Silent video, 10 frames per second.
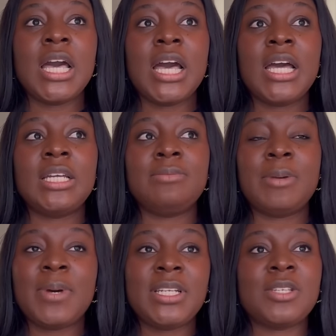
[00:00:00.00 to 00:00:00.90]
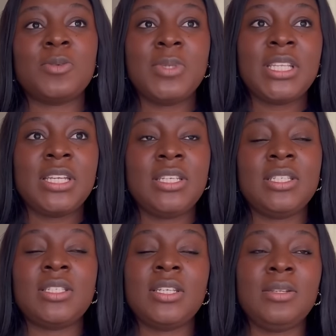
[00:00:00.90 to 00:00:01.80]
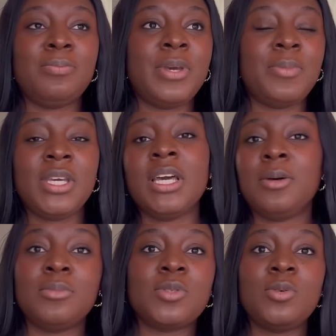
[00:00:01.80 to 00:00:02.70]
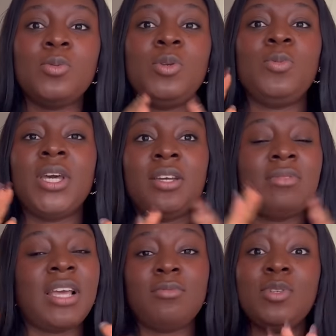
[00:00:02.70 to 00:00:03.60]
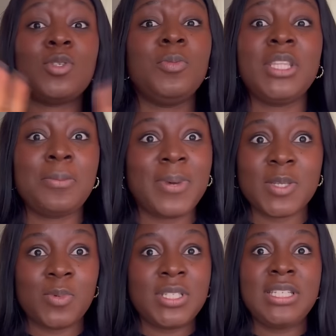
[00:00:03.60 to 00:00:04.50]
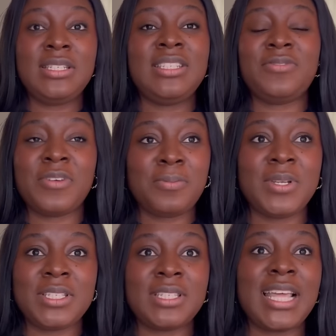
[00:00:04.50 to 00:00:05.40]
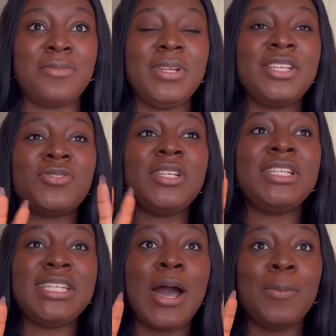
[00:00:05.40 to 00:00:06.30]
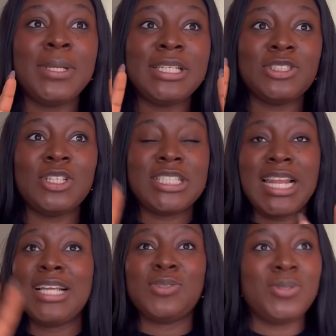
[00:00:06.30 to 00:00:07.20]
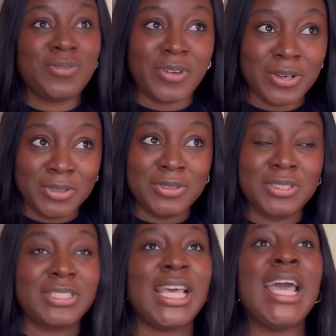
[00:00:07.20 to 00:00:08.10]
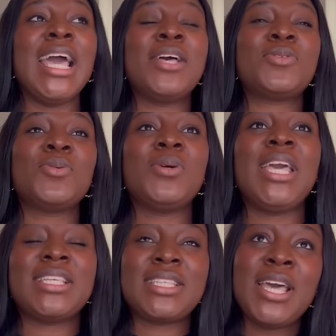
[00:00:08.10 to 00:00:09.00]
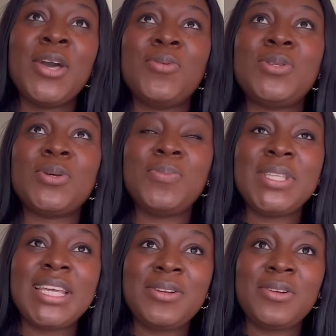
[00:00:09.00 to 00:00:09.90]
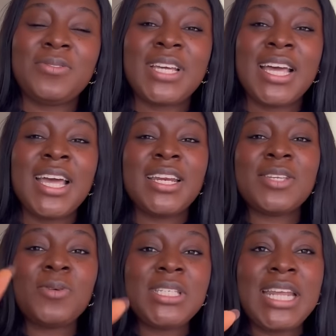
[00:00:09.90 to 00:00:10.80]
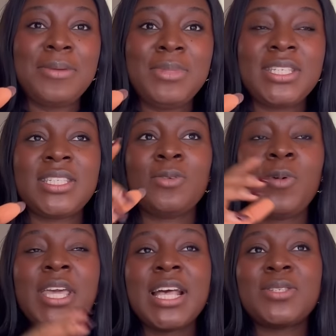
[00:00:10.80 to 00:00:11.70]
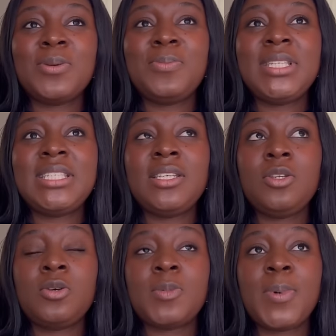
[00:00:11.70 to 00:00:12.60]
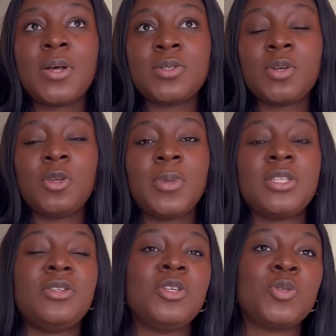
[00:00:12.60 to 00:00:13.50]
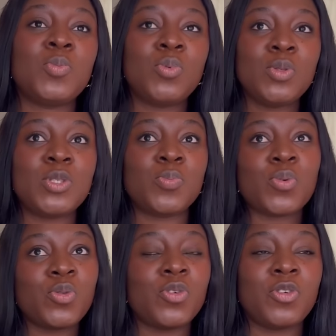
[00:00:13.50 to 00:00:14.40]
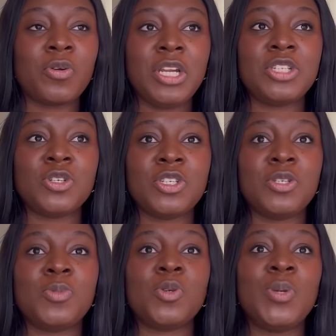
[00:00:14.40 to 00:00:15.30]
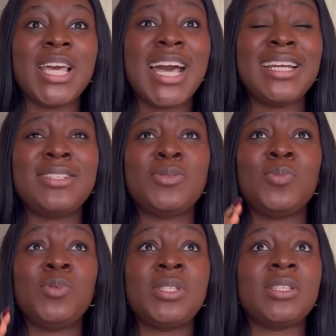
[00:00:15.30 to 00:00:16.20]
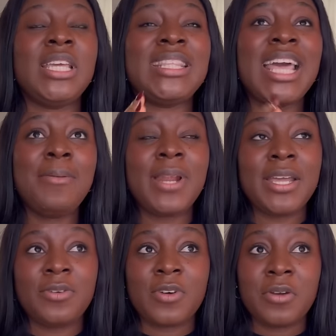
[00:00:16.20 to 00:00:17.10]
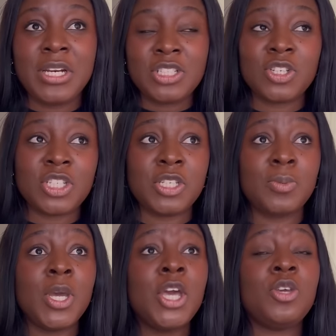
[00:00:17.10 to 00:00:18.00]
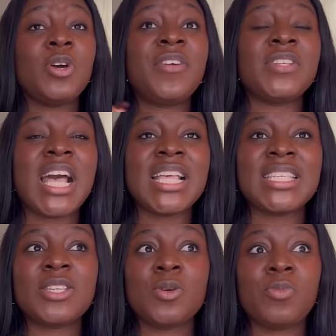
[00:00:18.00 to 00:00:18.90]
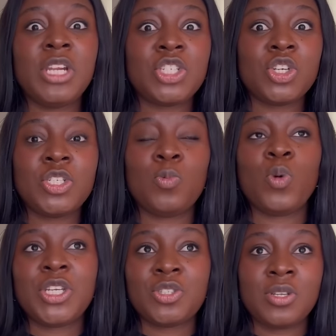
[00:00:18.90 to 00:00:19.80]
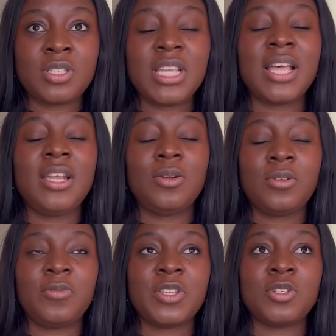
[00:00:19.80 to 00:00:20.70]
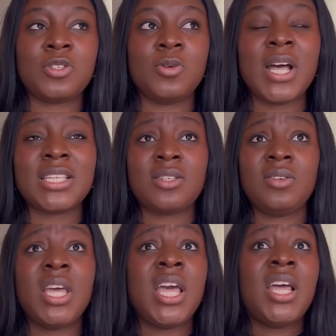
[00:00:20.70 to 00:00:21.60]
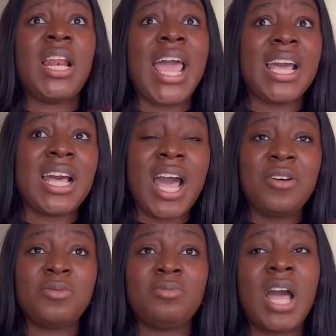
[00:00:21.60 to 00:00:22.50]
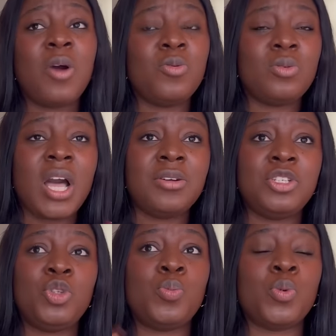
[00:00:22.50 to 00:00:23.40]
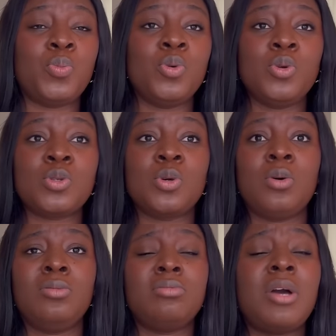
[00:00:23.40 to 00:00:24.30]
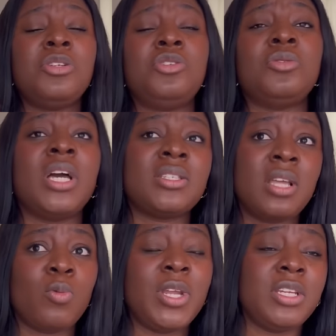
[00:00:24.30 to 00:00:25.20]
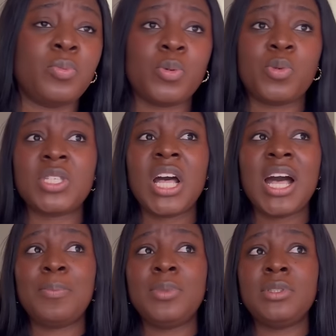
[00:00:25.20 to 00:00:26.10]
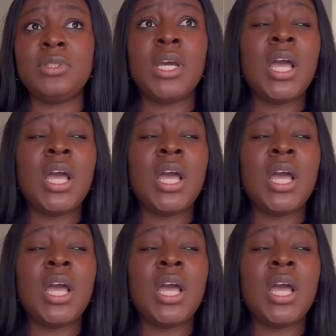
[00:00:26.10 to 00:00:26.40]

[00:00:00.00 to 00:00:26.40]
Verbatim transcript: and my partner submitted his in Birmingham. So we were like we submitted passports in different places. Like we literally did our applications in like two different countries. So yes, we submitted all of that. There's one thing I missed. When you are submitting your spouse documents, you need to put proof of your relationship. So we had to put a timeline of our relationship. You have to answer some relationship questions. There are a lot of questions they ask you, like how how how did you propose or how did you guys like where did the proposal happen?